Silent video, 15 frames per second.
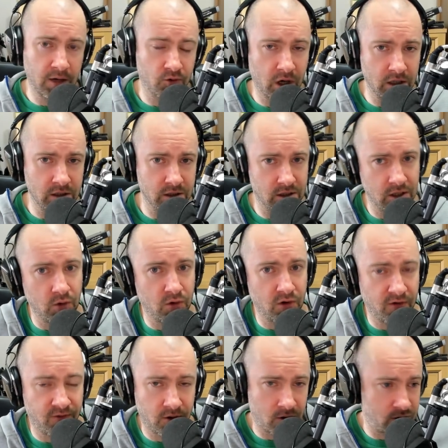bear runs, you know,
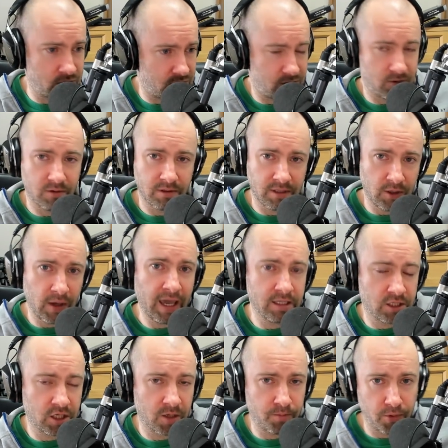of course, you
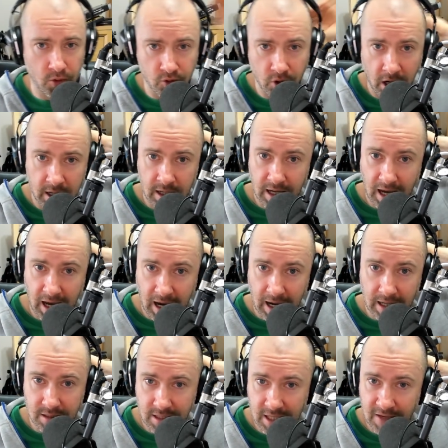enter a bull run,
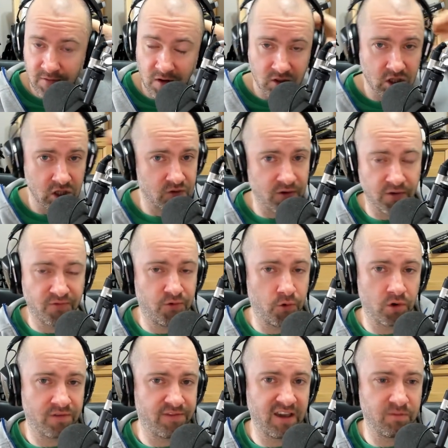and even if it's just for
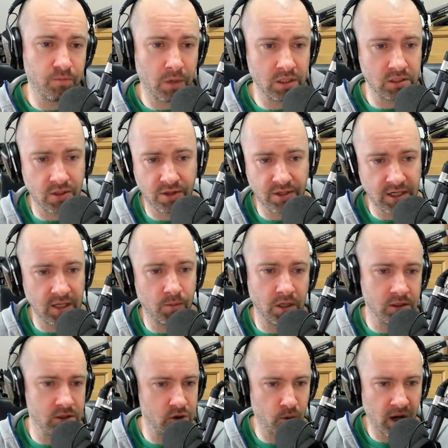four or five months or three
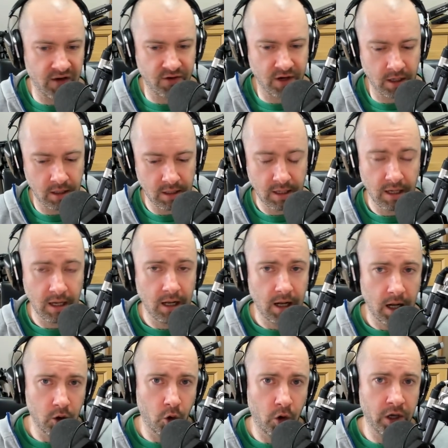months or whatever,
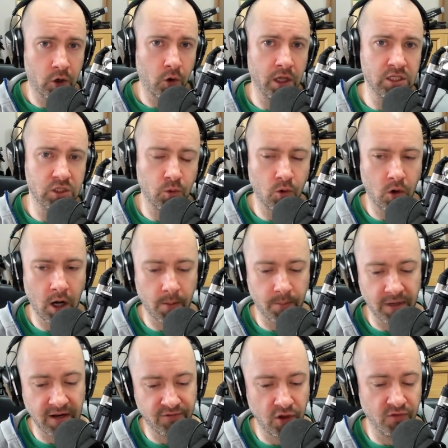a lot of coins will go
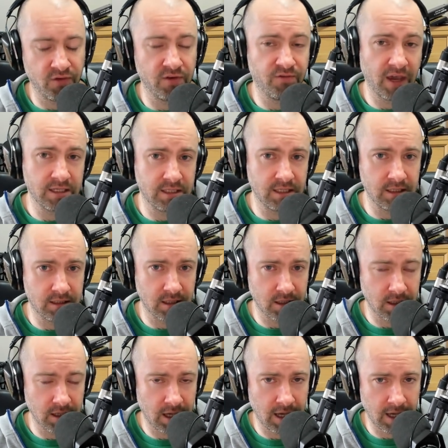up. And if you've invested,
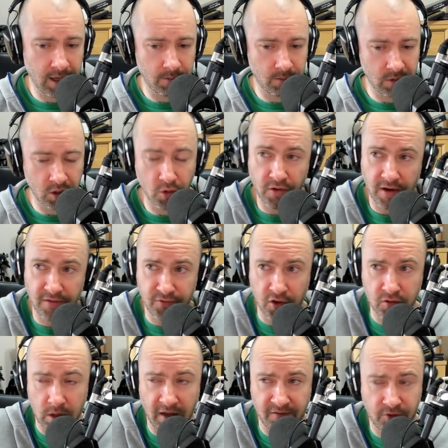um, you know, if
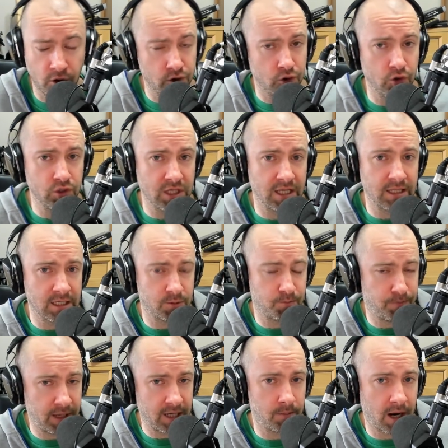you if you're using this
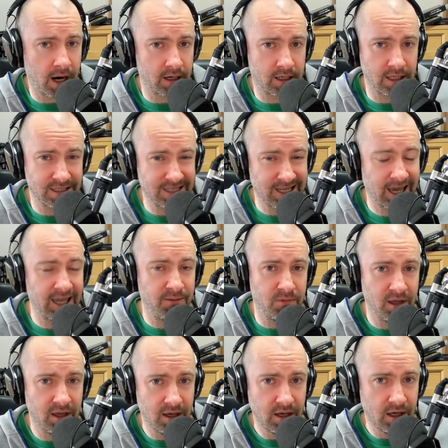bear market
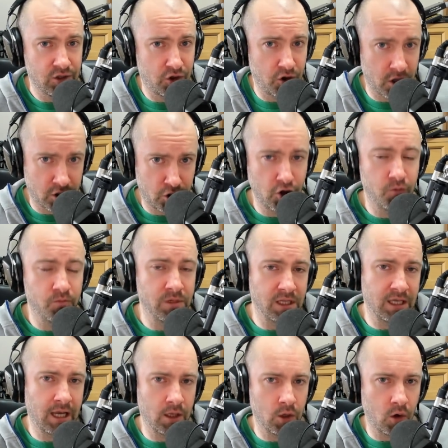time to
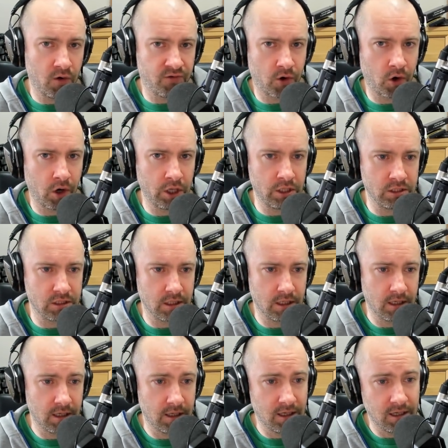accumulate a lot of coins,
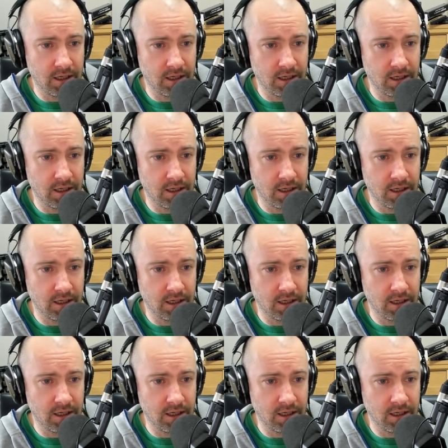